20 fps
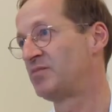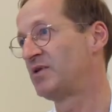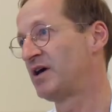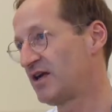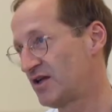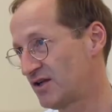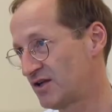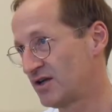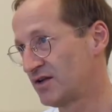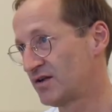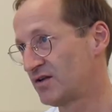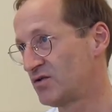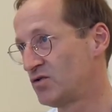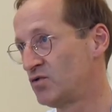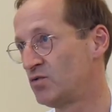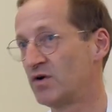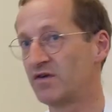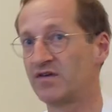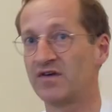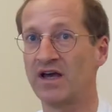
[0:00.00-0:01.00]
a patient
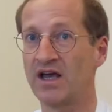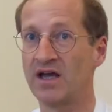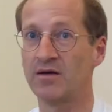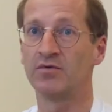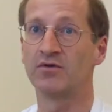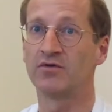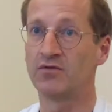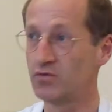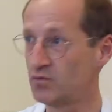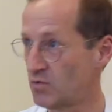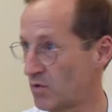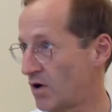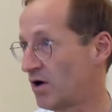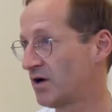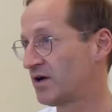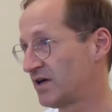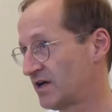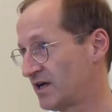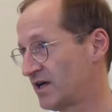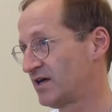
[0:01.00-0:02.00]
who was able to
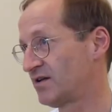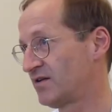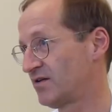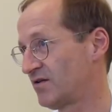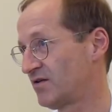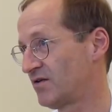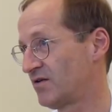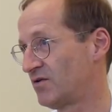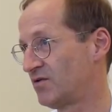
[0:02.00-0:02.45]
walk again.